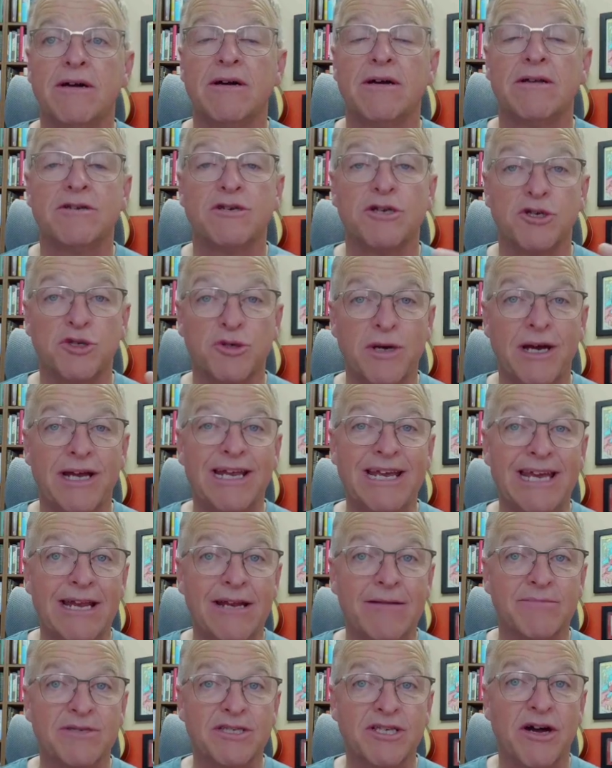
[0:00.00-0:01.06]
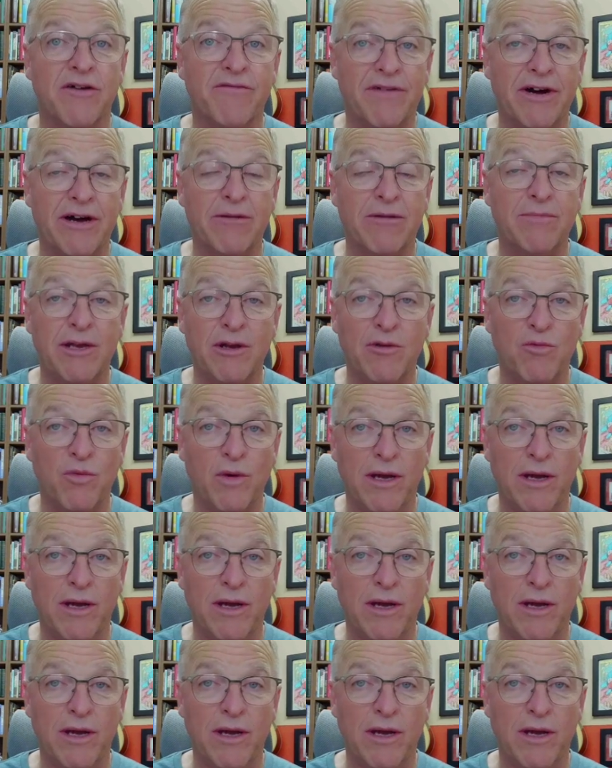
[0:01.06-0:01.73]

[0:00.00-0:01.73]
to try to get himself out of being